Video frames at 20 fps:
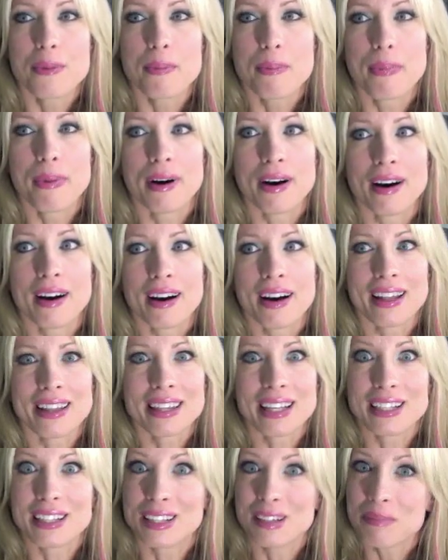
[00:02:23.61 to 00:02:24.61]
But
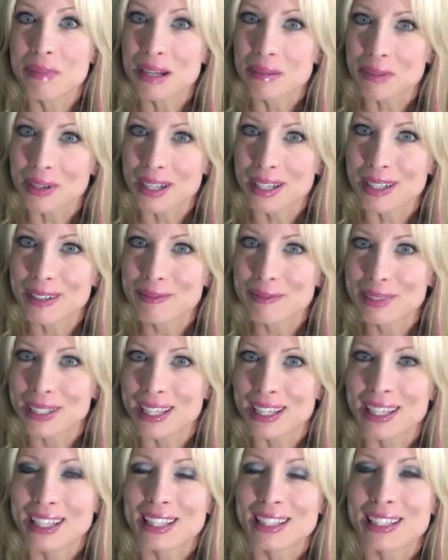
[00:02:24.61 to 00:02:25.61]
they did a mammogram,
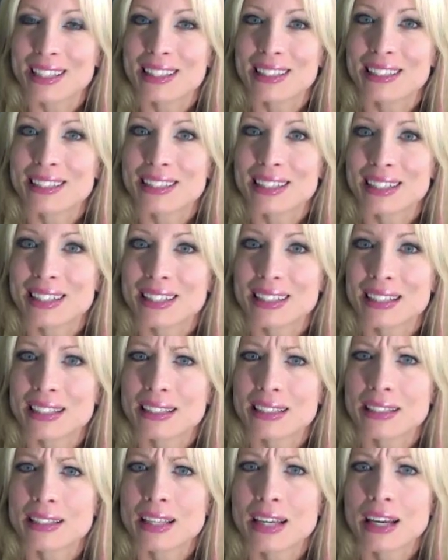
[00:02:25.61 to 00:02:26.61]
and
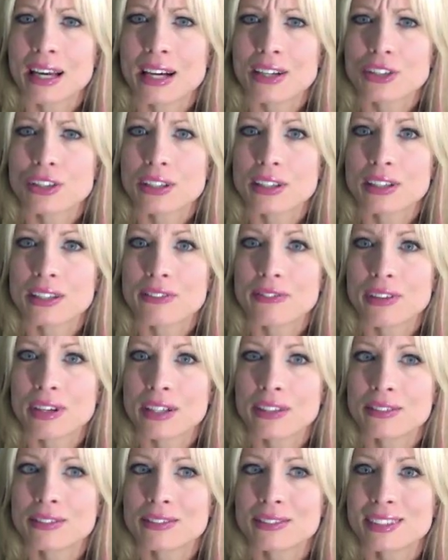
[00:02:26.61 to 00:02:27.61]
they actually
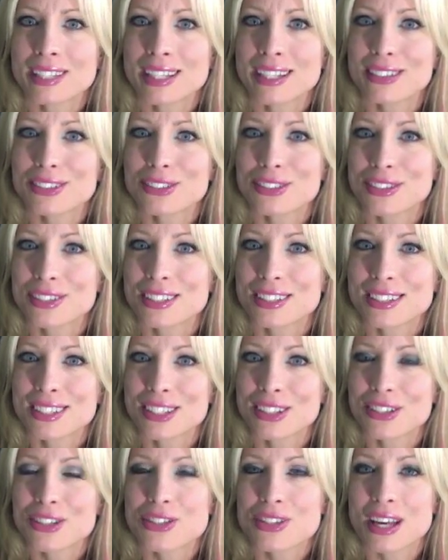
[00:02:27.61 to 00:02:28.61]
found cancer on the
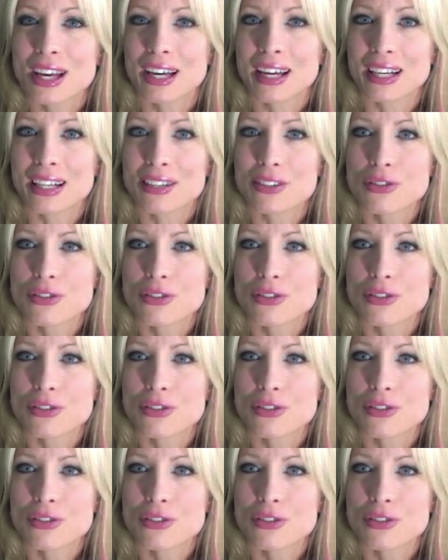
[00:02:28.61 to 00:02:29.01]
other side.